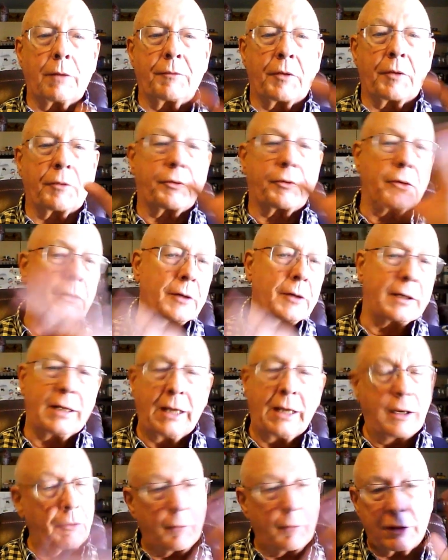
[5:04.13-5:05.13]
of the
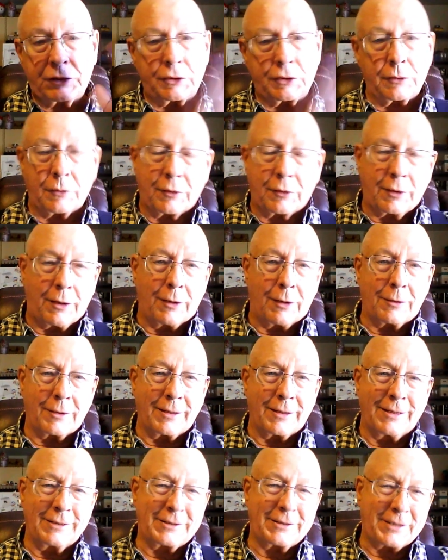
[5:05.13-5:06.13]
13 original
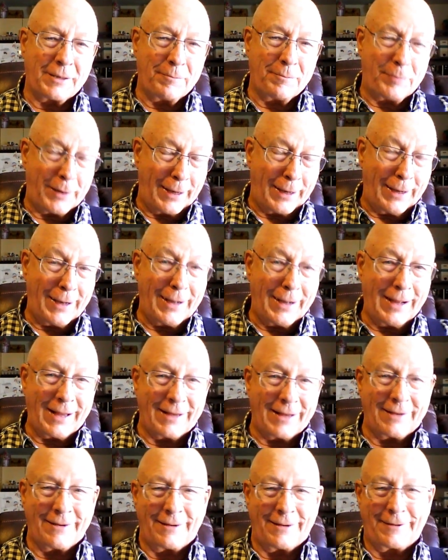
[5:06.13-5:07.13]
colonies
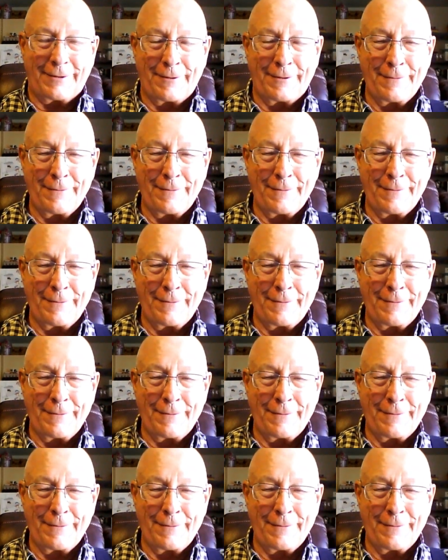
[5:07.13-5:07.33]
combined.